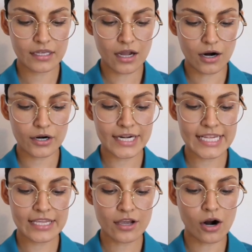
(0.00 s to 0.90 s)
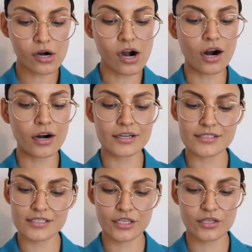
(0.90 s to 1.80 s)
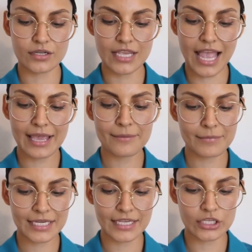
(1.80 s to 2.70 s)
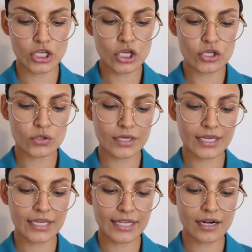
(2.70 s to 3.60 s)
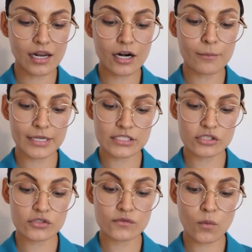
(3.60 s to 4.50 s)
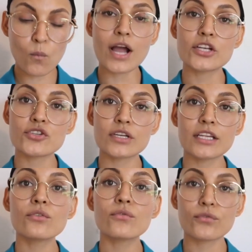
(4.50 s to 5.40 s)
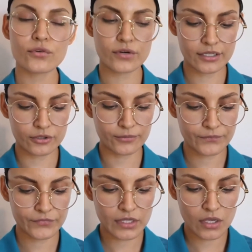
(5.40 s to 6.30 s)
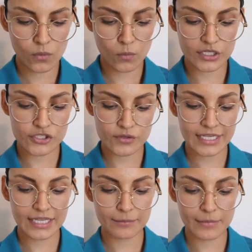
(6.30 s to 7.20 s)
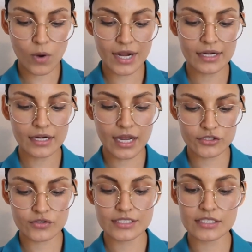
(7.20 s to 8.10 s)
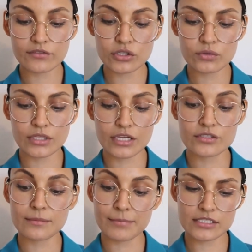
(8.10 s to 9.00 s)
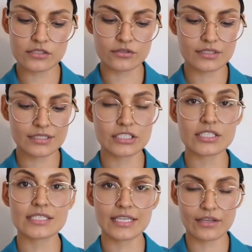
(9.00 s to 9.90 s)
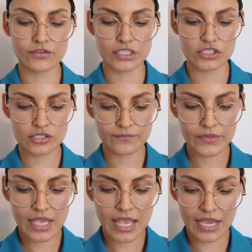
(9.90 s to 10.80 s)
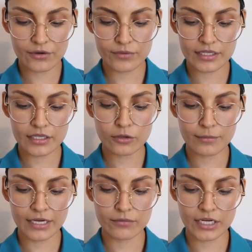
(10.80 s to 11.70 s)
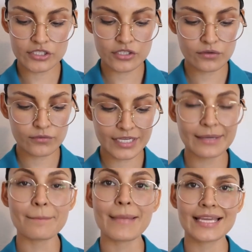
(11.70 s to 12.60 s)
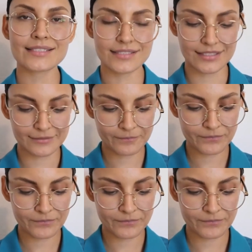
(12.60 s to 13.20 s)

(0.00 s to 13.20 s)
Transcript: Hardy, said Judy. "I mean it. You can get a lot of pencils from one tree, for real." "One tree can make 172,000 pencils," said Jessica Finch. "I read it on my Ranger Rig magazine."